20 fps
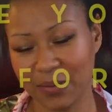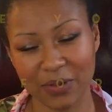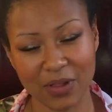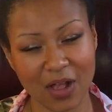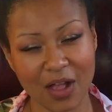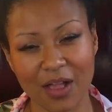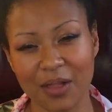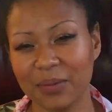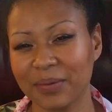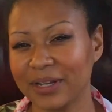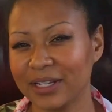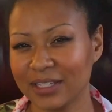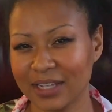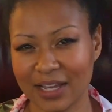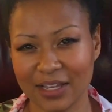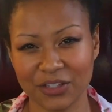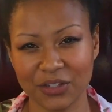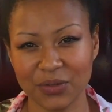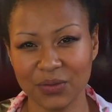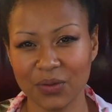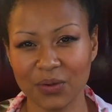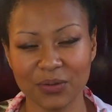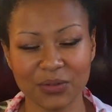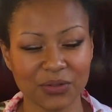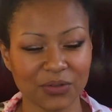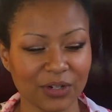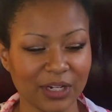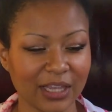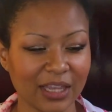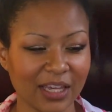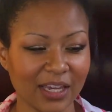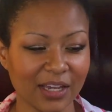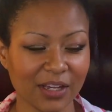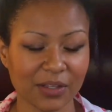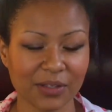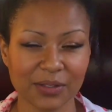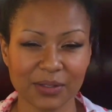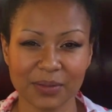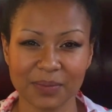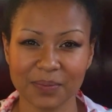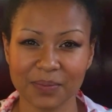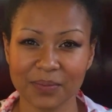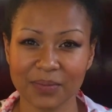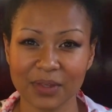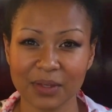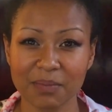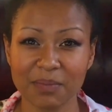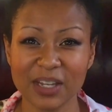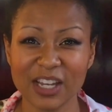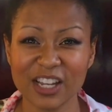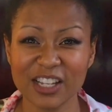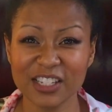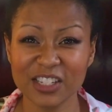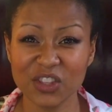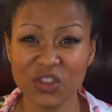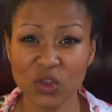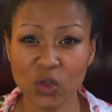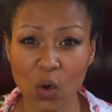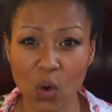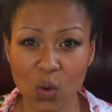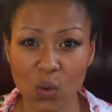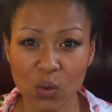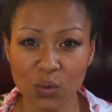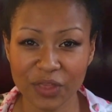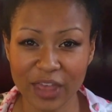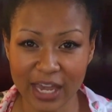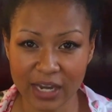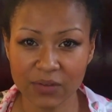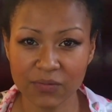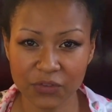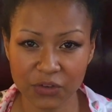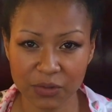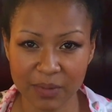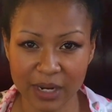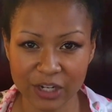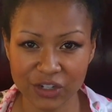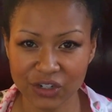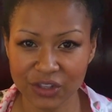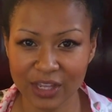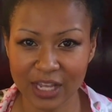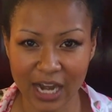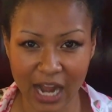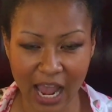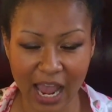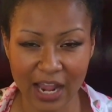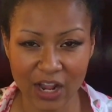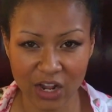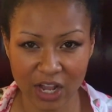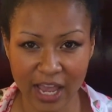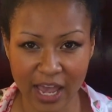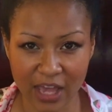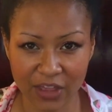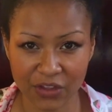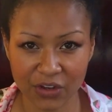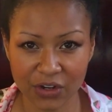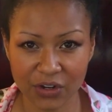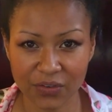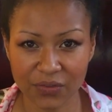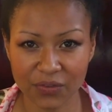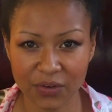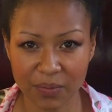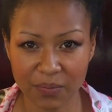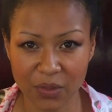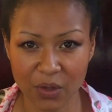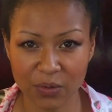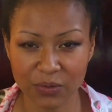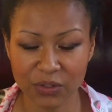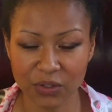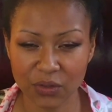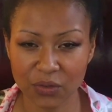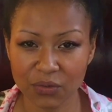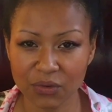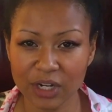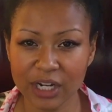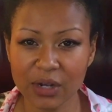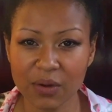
will always ask you those three things because though that information that I gather from those three